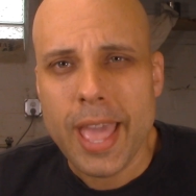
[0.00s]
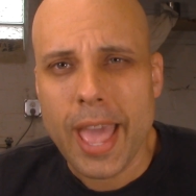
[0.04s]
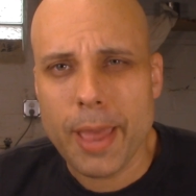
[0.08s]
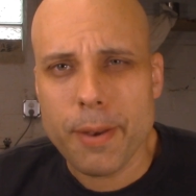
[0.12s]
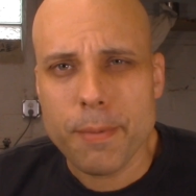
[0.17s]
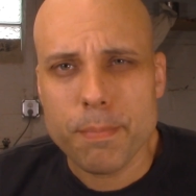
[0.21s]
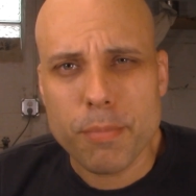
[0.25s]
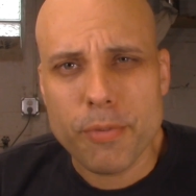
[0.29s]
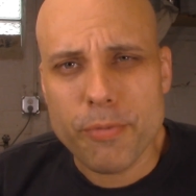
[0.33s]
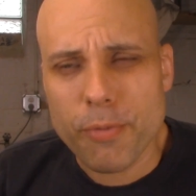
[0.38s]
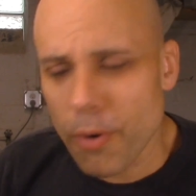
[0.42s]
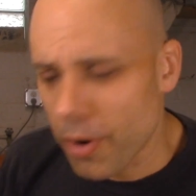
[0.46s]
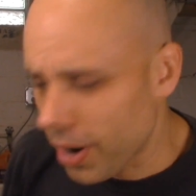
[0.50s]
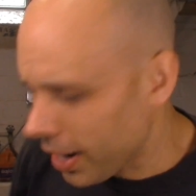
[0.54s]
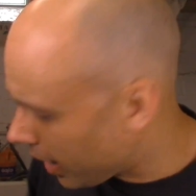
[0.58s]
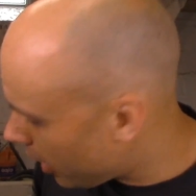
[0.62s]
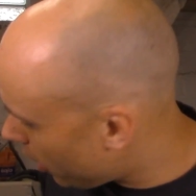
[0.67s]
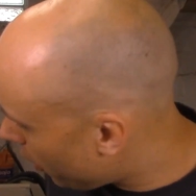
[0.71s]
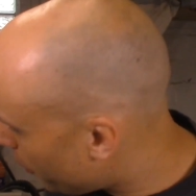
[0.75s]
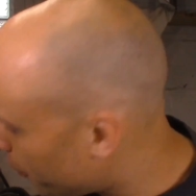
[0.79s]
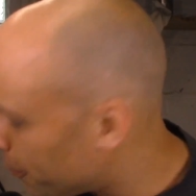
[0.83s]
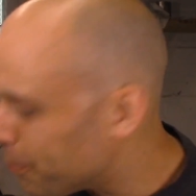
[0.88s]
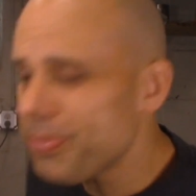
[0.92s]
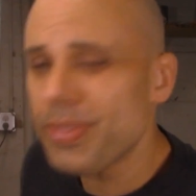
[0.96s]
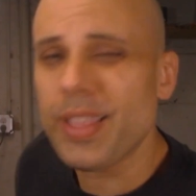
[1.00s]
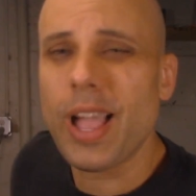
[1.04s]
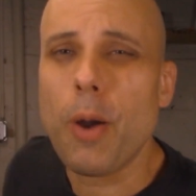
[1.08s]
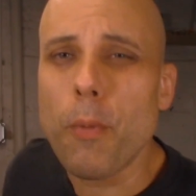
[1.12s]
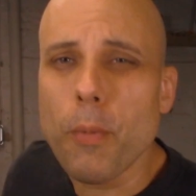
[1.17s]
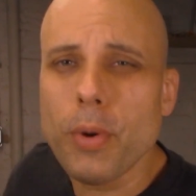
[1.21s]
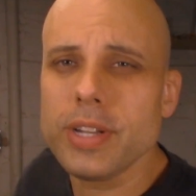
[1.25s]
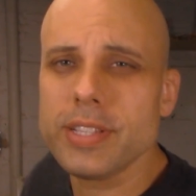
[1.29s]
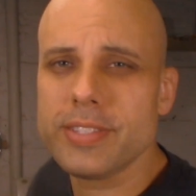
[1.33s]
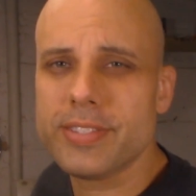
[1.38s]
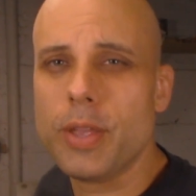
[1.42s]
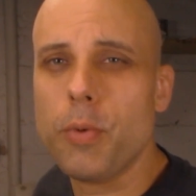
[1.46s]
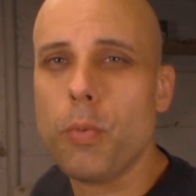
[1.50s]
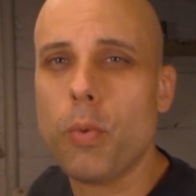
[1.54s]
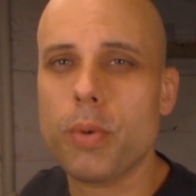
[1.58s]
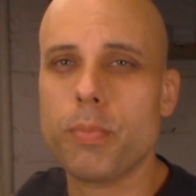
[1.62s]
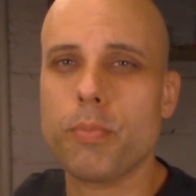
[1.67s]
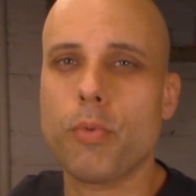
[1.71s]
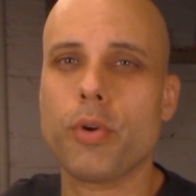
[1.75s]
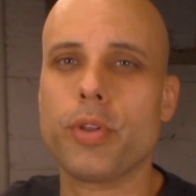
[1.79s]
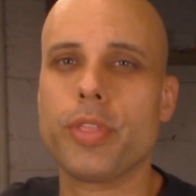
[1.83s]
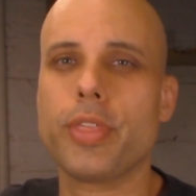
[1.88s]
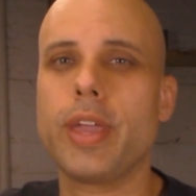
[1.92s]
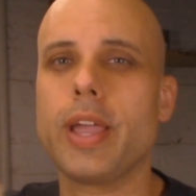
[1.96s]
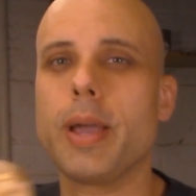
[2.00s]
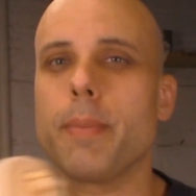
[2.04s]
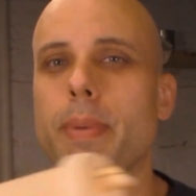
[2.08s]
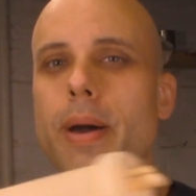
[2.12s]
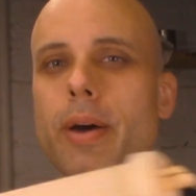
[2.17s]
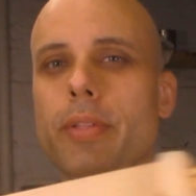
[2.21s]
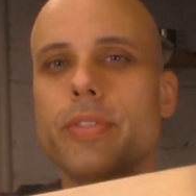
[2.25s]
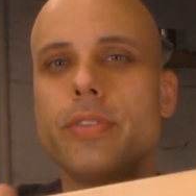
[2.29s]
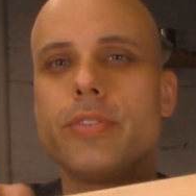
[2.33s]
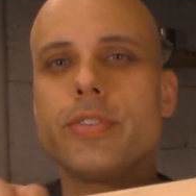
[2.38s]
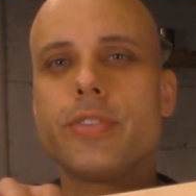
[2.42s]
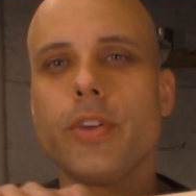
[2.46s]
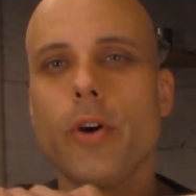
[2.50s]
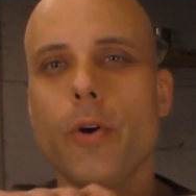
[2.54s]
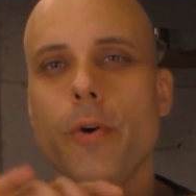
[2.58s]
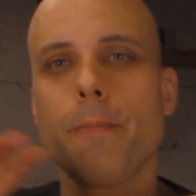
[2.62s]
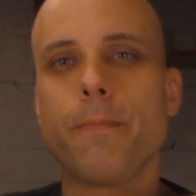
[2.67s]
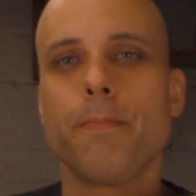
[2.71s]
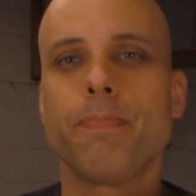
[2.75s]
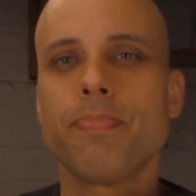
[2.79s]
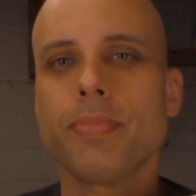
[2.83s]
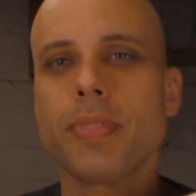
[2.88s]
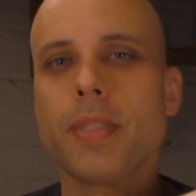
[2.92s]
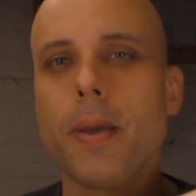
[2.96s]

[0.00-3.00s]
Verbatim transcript: And before I go, I want to say one more thing about this tote.